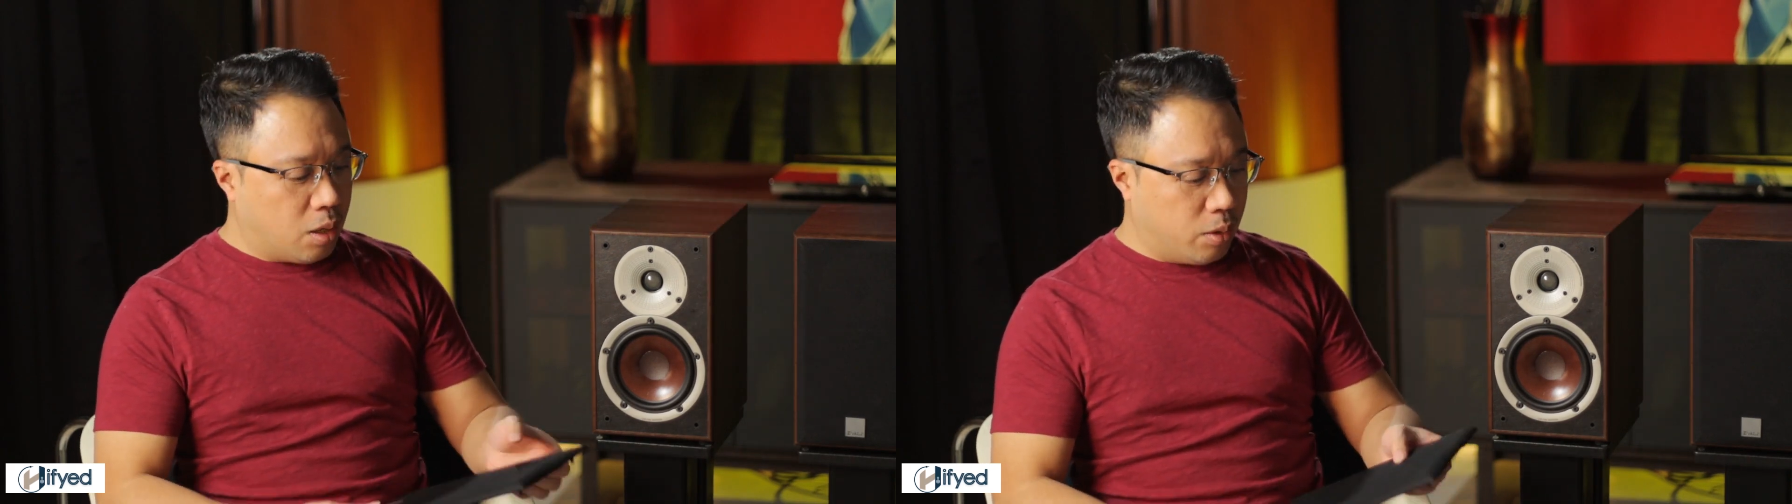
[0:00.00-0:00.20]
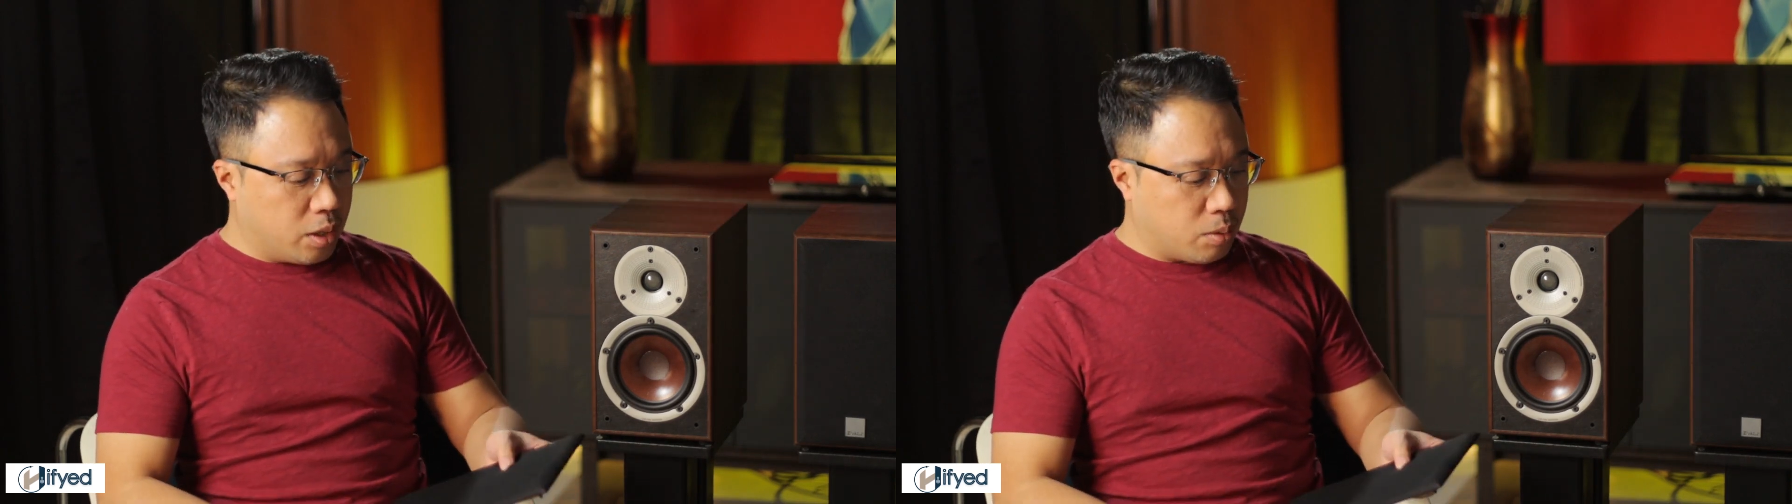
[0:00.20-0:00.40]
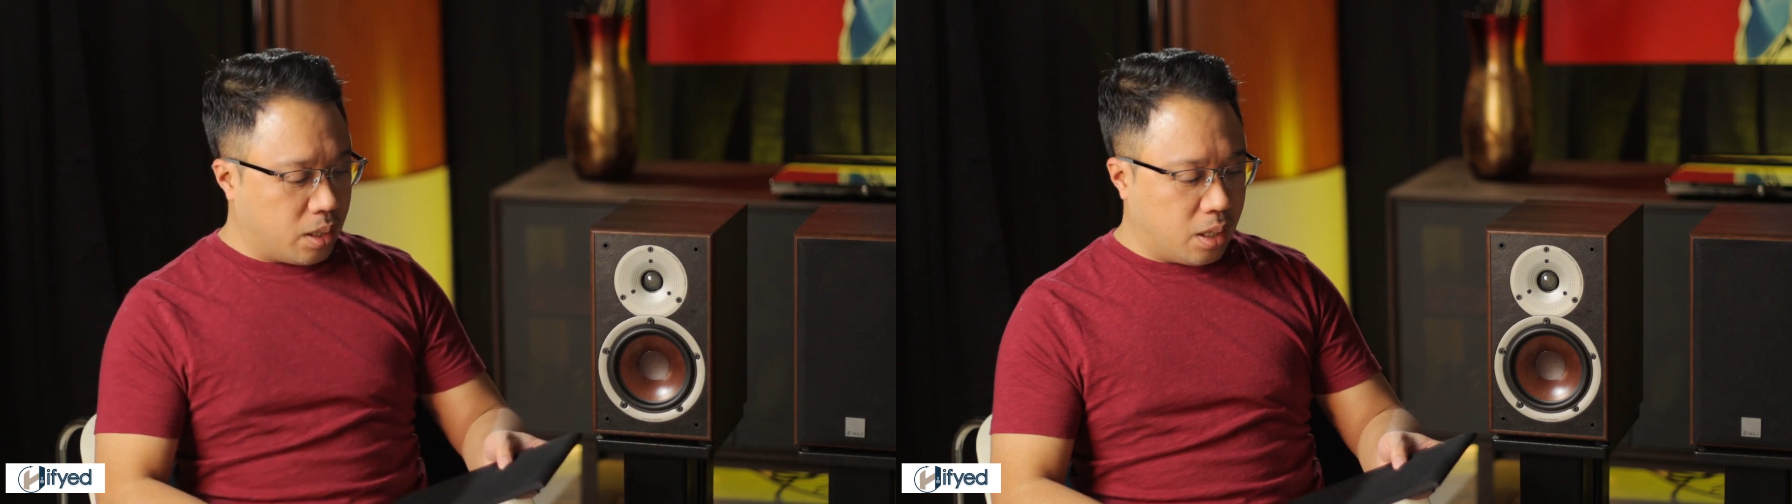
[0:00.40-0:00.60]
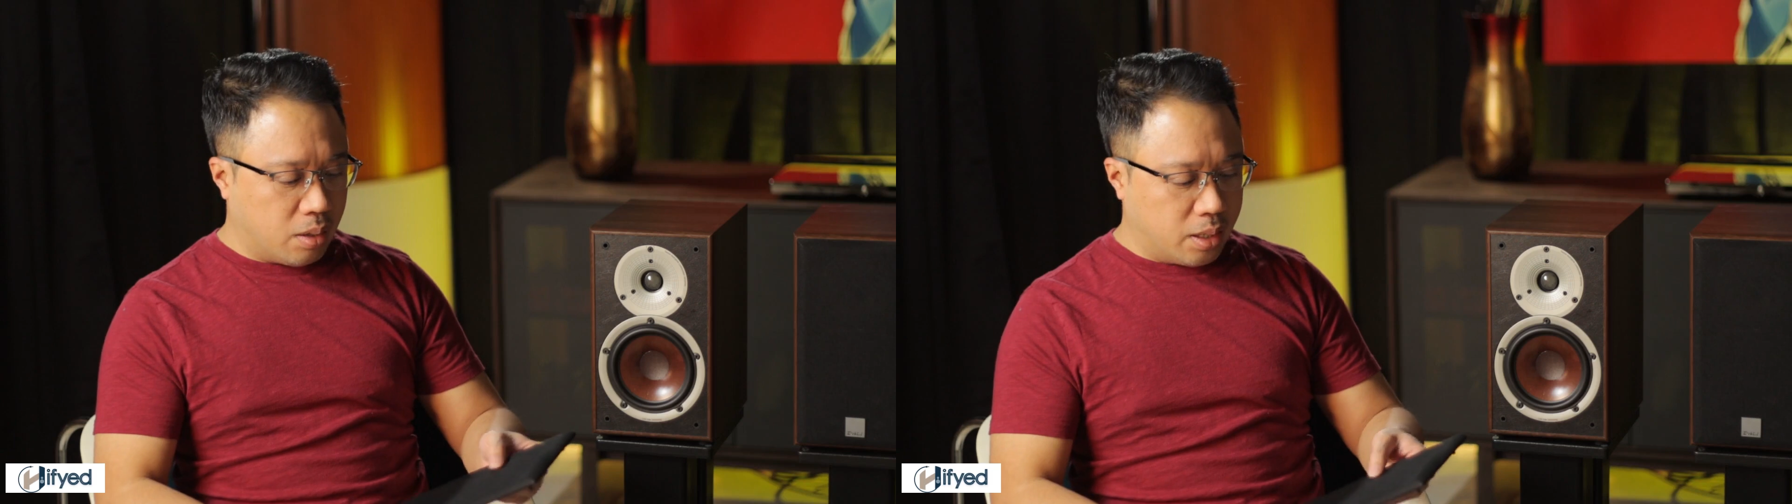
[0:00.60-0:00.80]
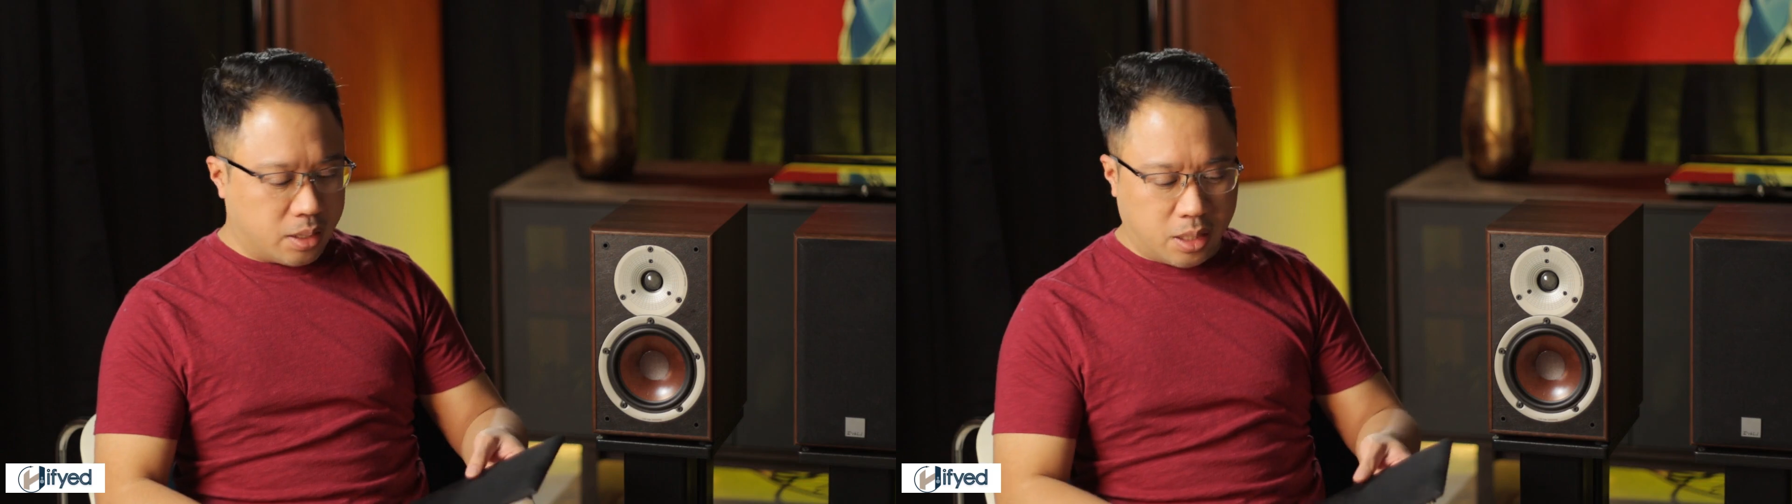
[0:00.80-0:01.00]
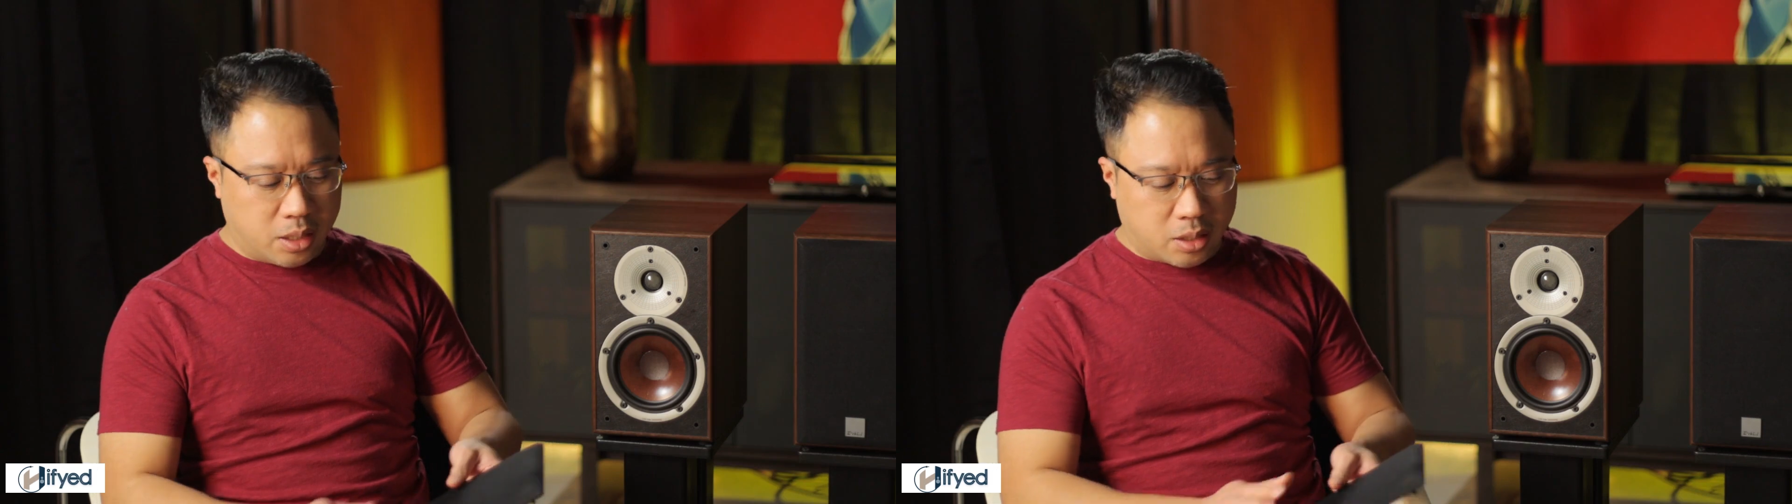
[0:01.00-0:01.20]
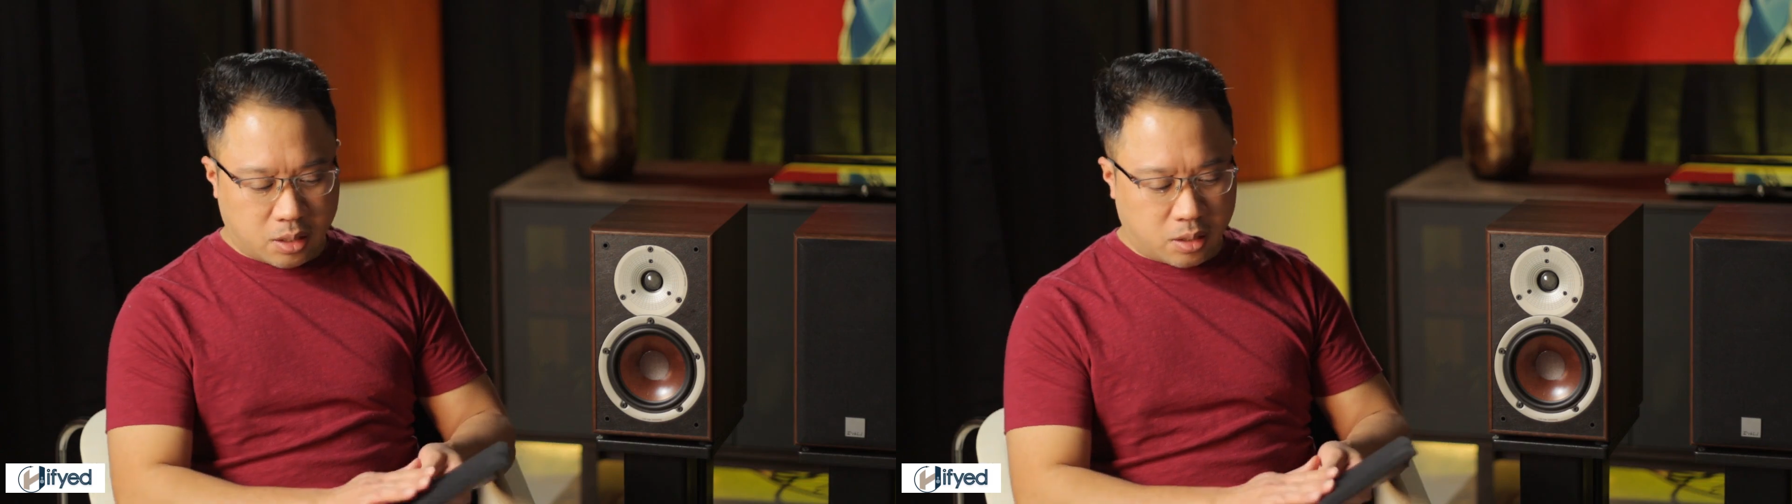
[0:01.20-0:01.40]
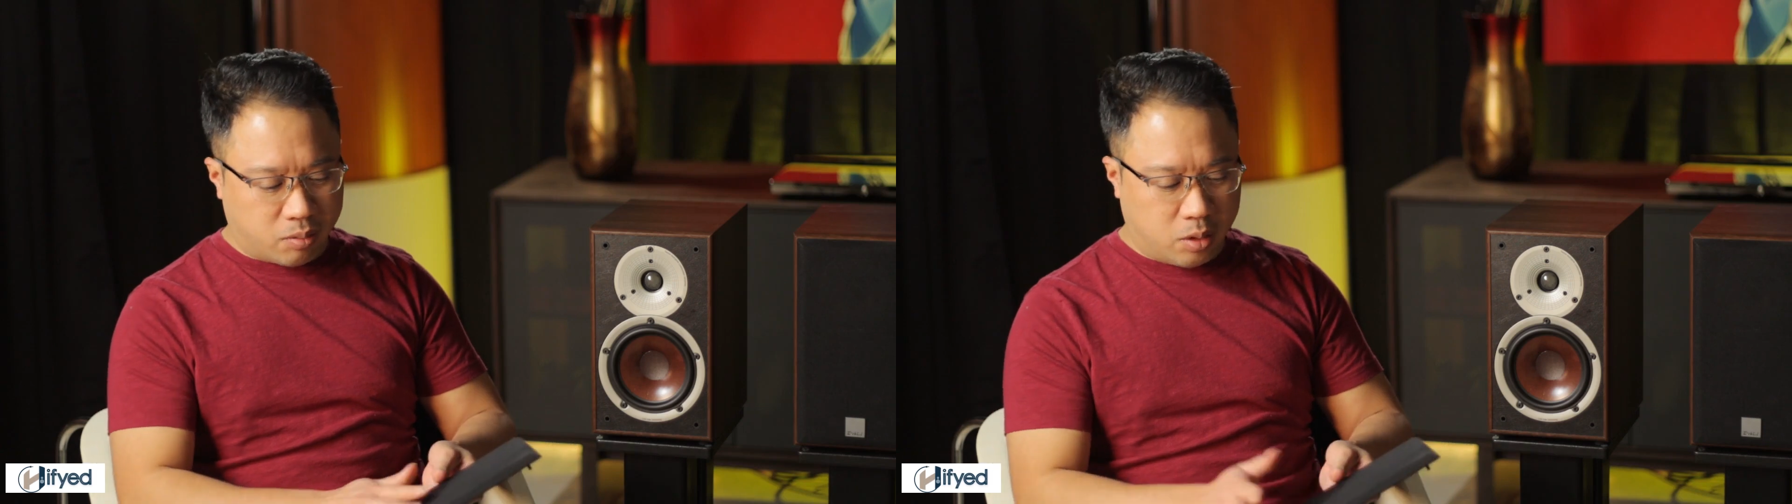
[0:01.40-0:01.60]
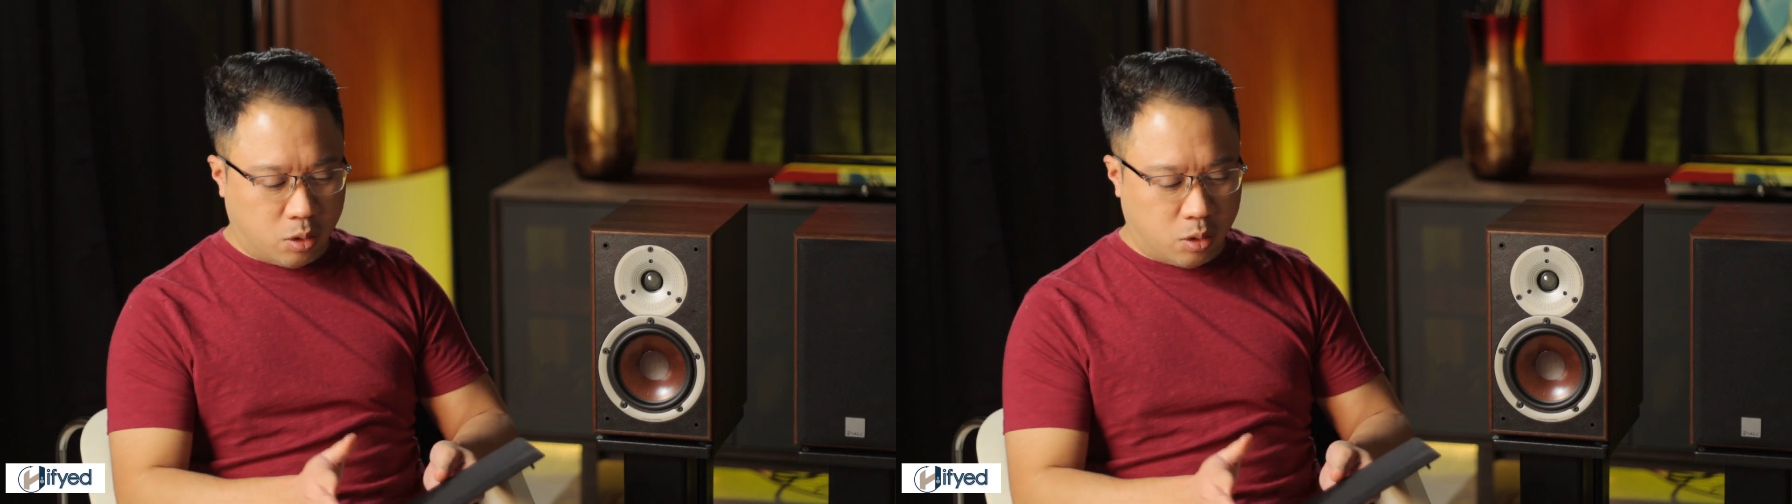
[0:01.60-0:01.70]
With this one here, I see it's just